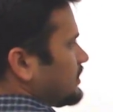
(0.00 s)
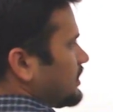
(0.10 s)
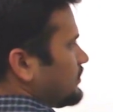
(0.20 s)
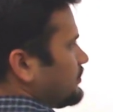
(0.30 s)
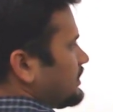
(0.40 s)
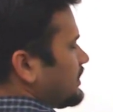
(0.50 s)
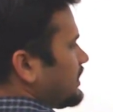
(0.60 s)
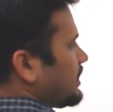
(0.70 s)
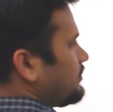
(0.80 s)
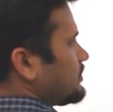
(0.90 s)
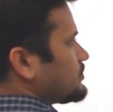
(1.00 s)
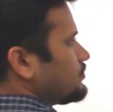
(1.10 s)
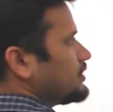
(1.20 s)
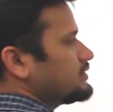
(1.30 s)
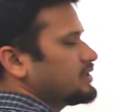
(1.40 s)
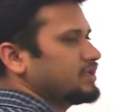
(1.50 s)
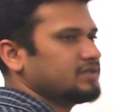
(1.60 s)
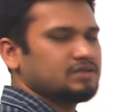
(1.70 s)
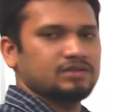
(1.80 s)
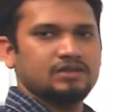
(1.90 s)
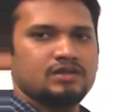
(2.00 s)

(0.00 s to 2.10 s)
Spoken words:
and we create n+1 threads.